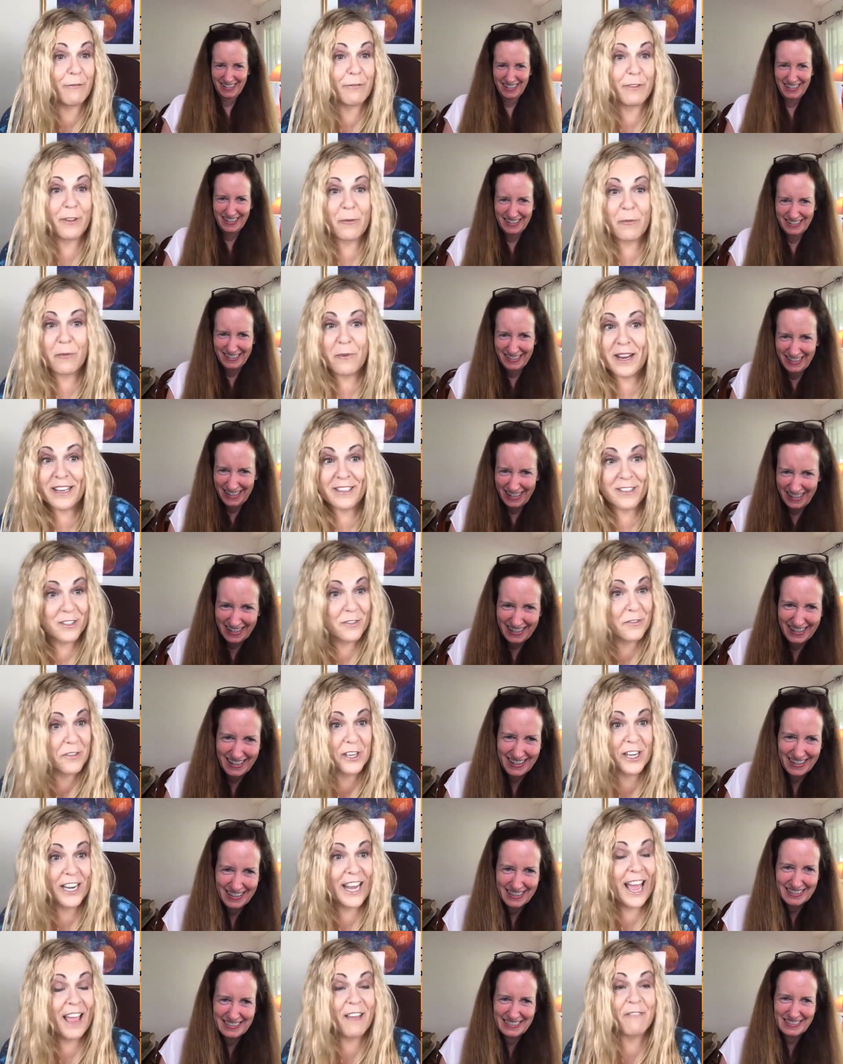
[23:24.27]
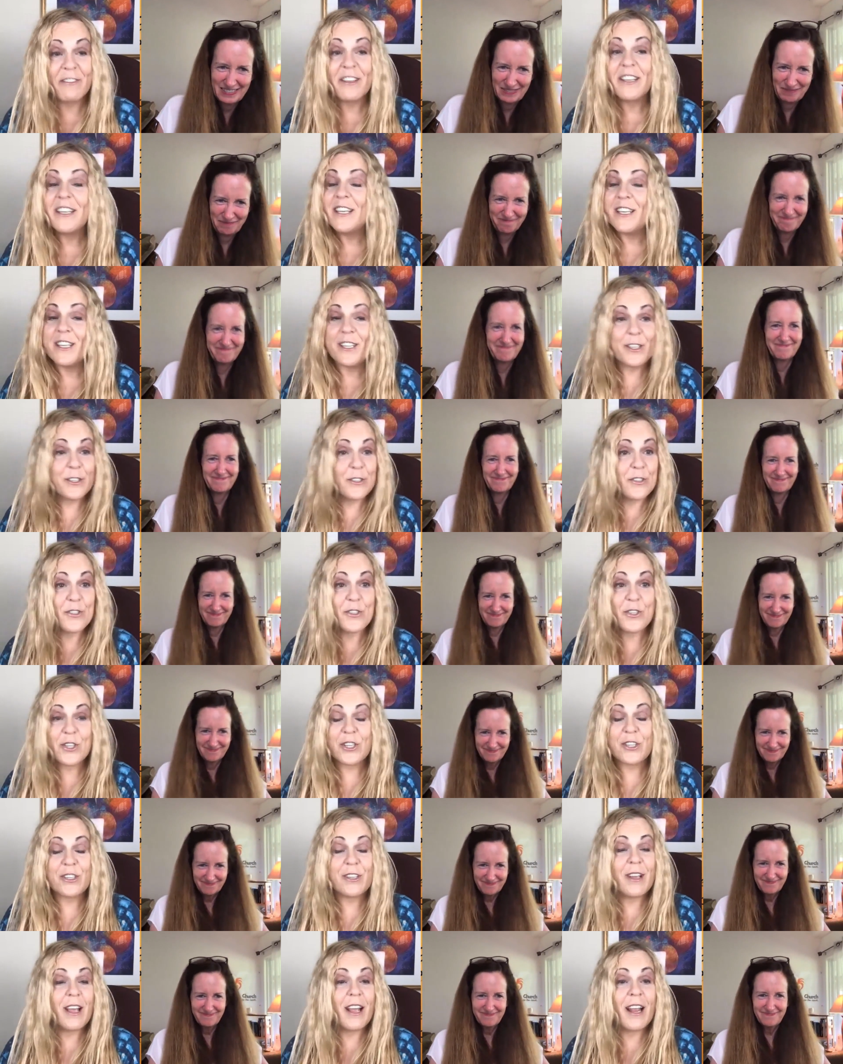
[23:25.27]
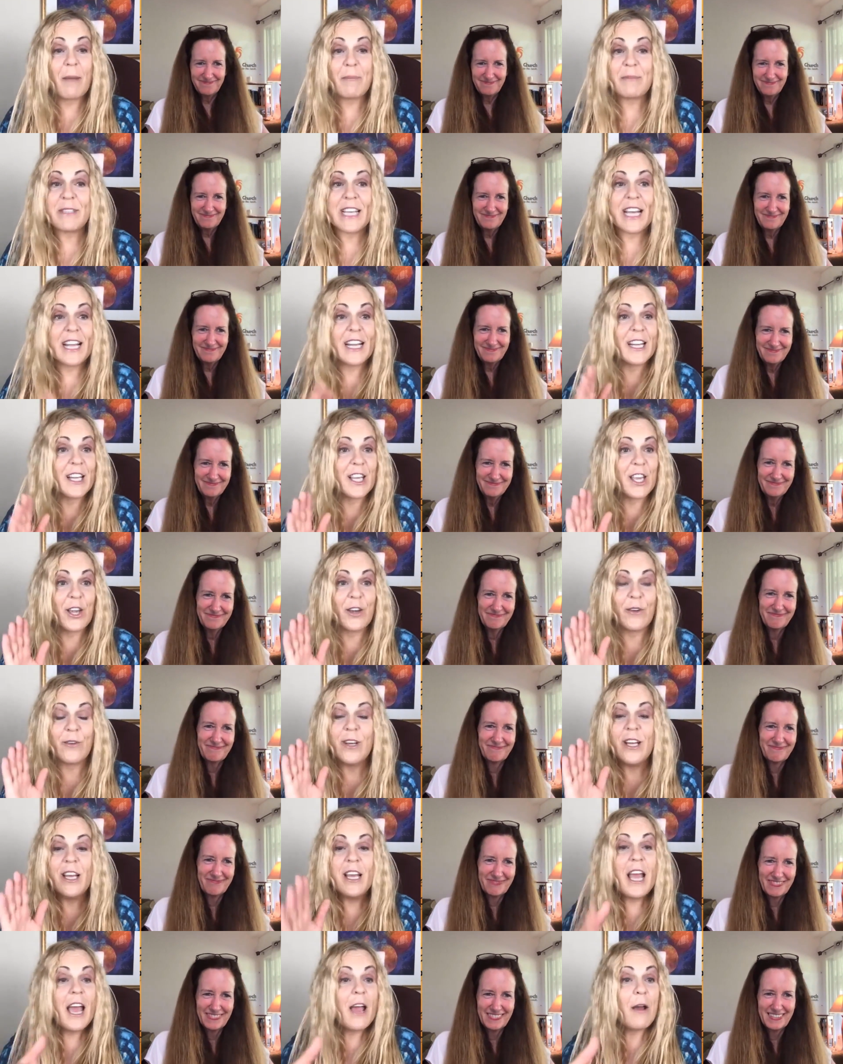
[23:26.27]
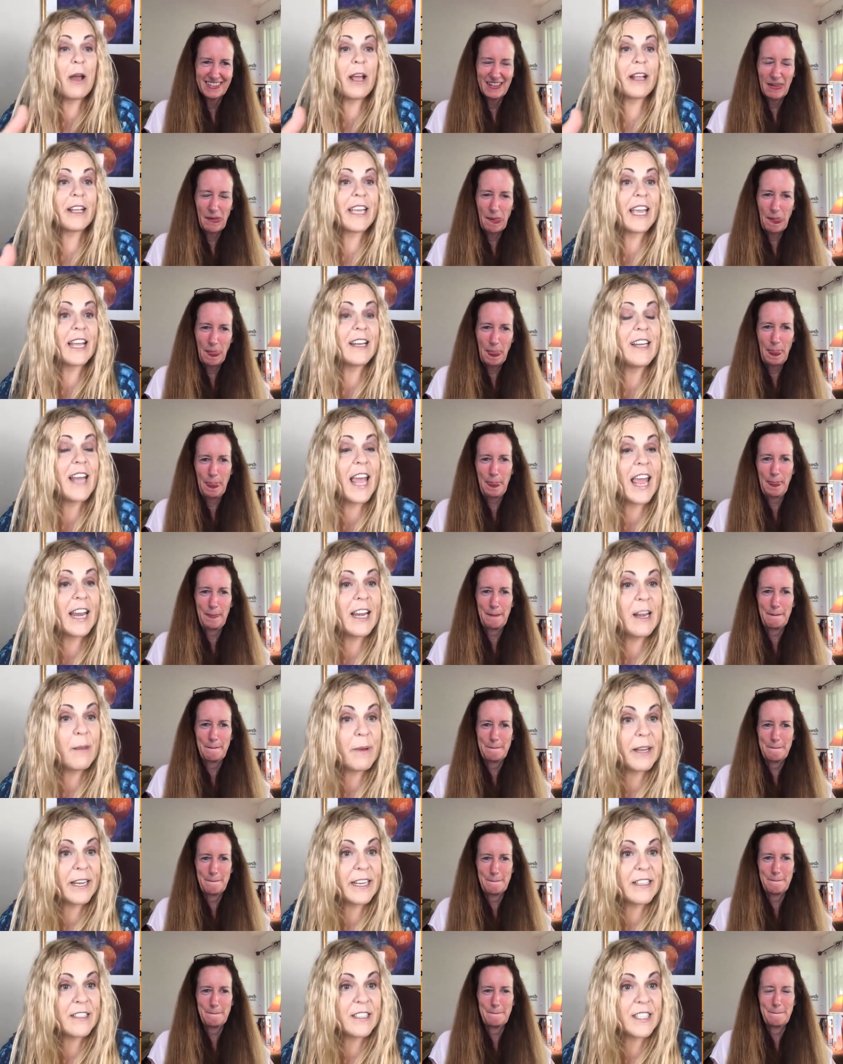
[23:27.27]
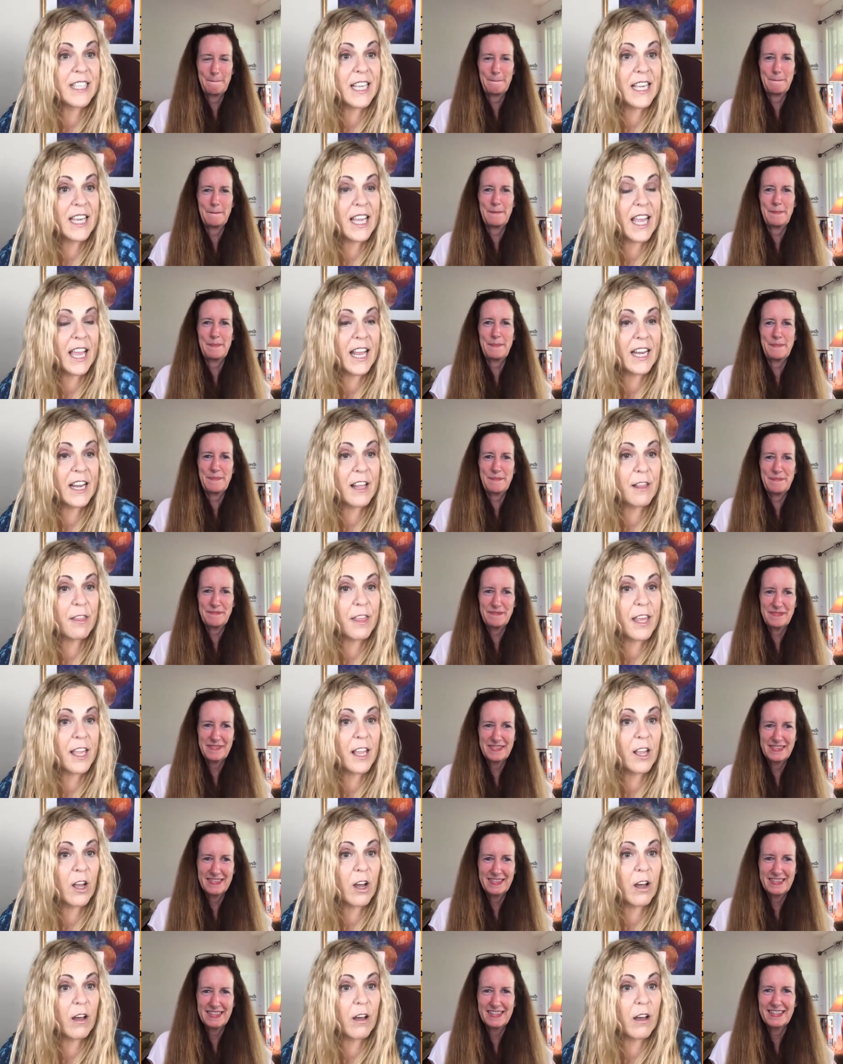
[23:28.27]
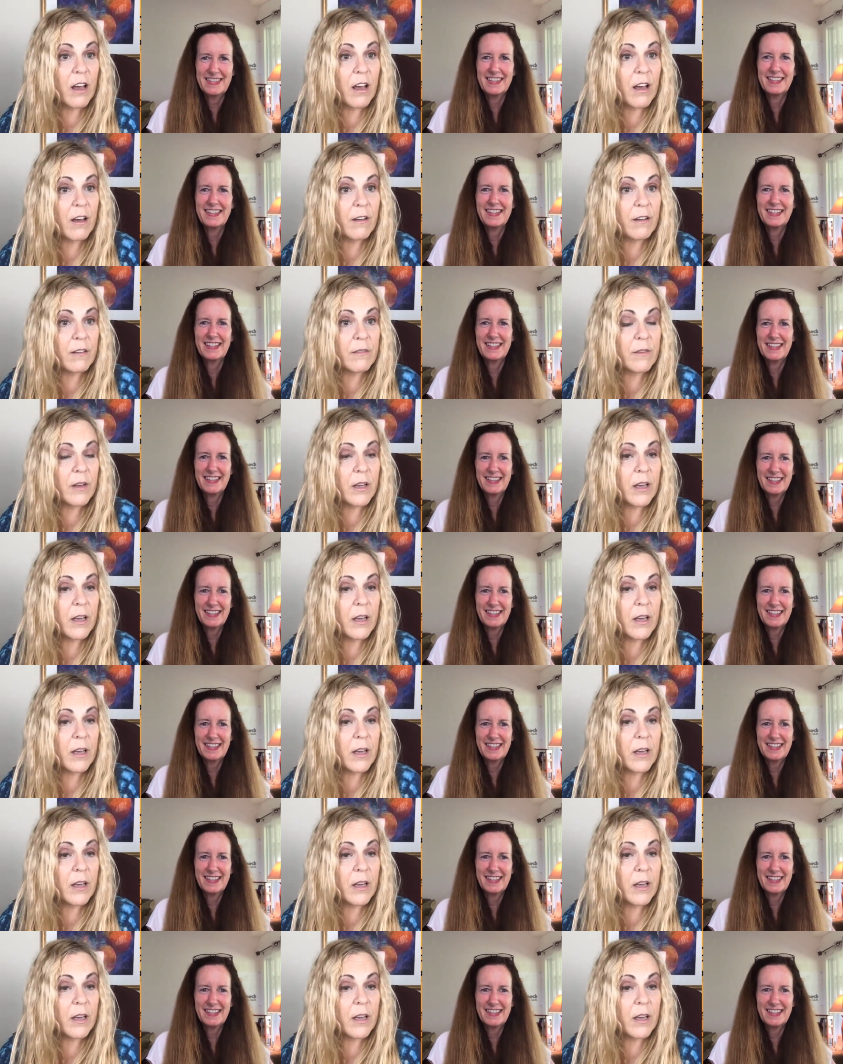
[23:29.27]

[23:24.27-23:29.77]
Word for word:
Speaker 1: know, for the rest yeah. of your life. Because I'm telling you, can anybody see anything uh,